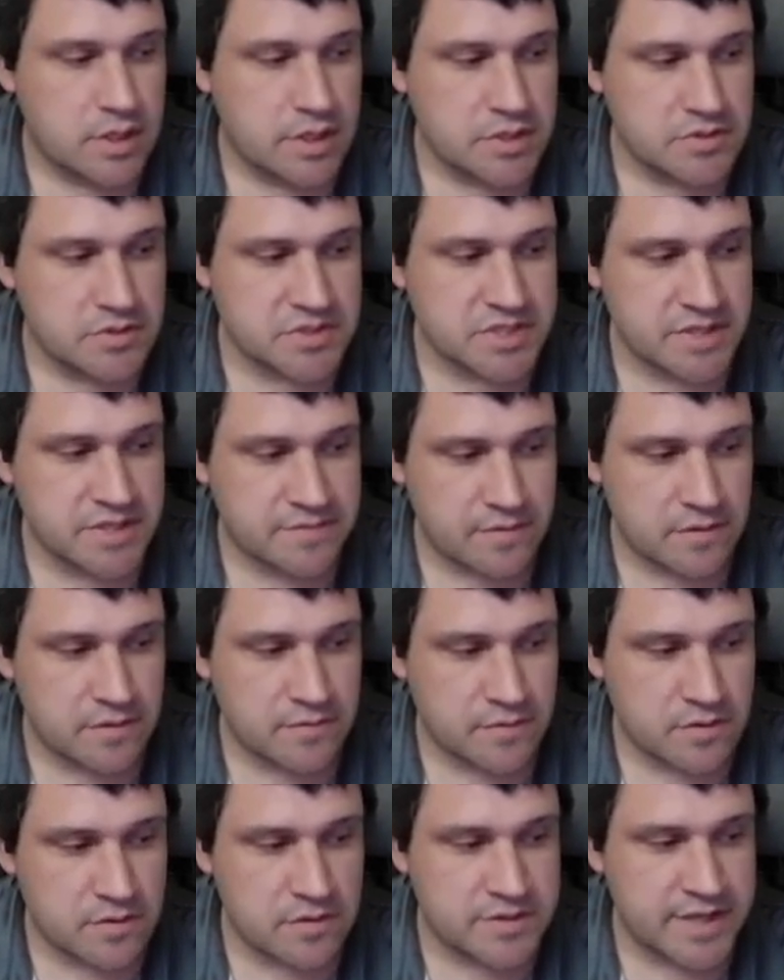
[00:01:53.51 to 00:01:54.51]
You'll see
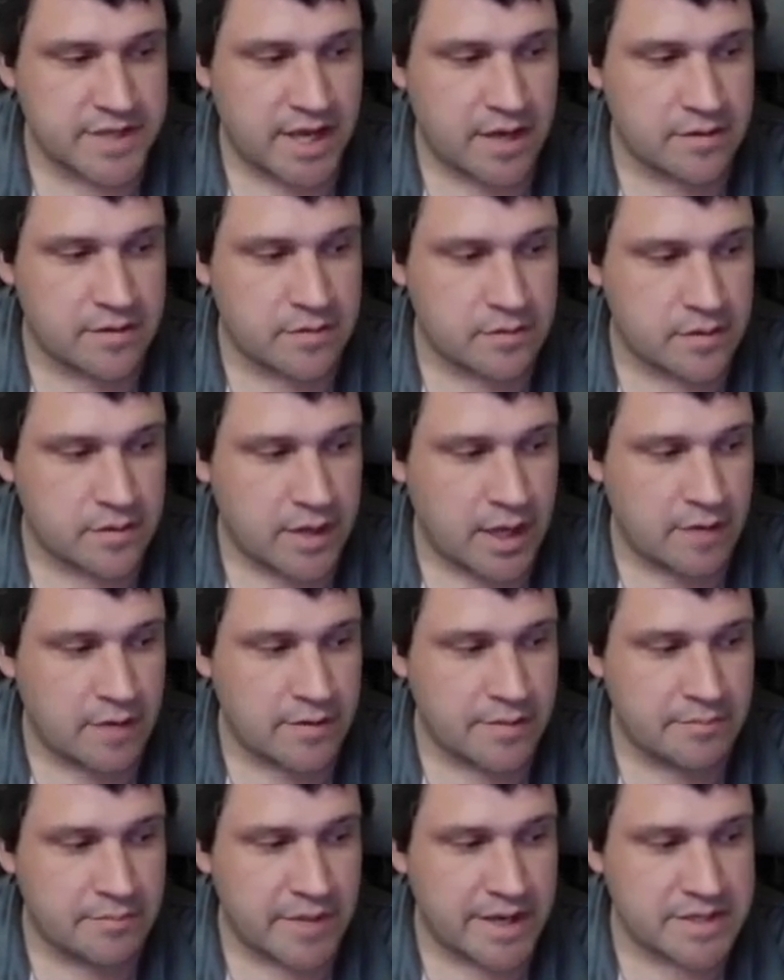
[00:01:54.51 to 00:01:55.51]
further down
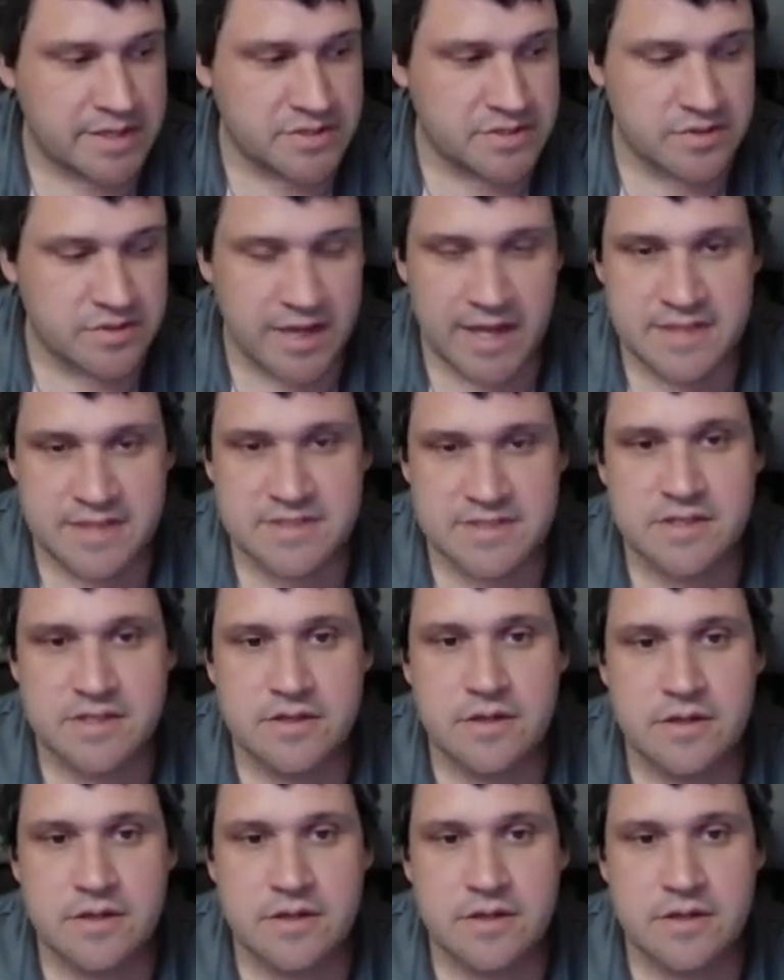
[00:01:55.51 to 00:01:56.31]
how it might do that.